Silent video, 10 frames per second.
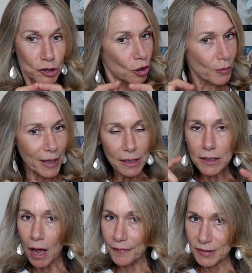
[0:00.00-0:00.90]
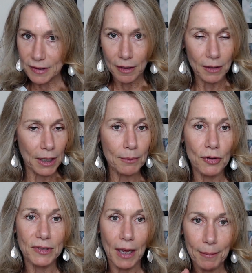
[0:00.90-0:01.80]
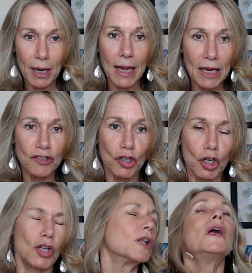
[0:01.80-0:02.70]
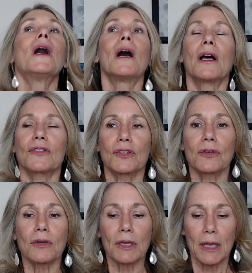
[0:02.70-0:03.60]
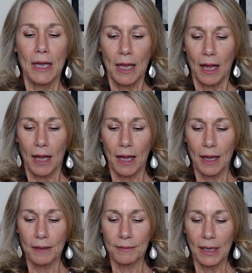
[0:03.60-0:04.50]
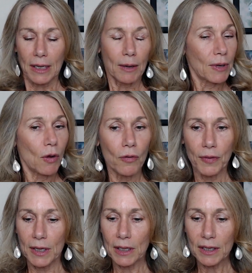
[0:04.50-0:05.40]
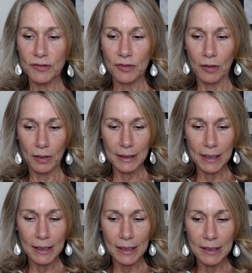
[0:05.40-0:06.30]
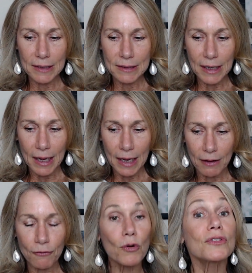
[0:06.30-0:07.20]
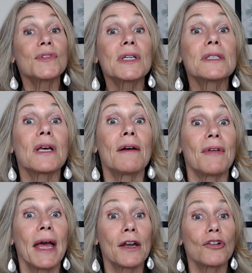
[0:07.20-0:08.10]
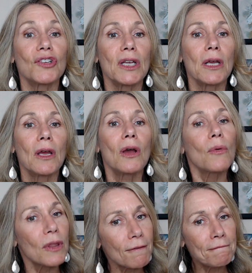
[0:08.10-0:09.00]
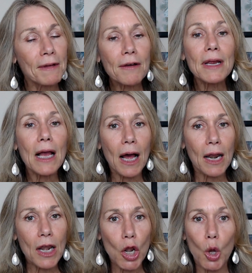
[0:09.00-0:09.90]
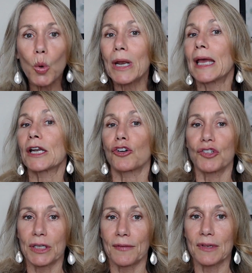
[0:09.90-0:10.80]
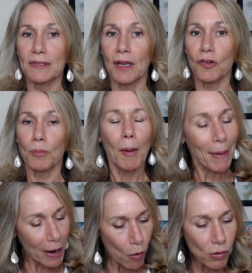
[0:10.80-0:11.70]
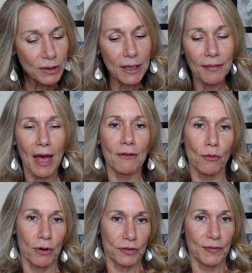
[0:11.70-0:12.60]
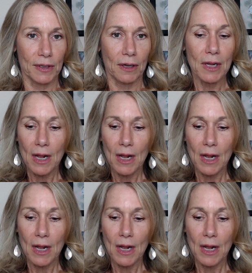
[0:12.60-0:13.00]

without a dot in the center like a bullseye, but a circle, and like we hold in the healing circle, it is a force field of energy with a very unknown energy in the center. But by holding that force field,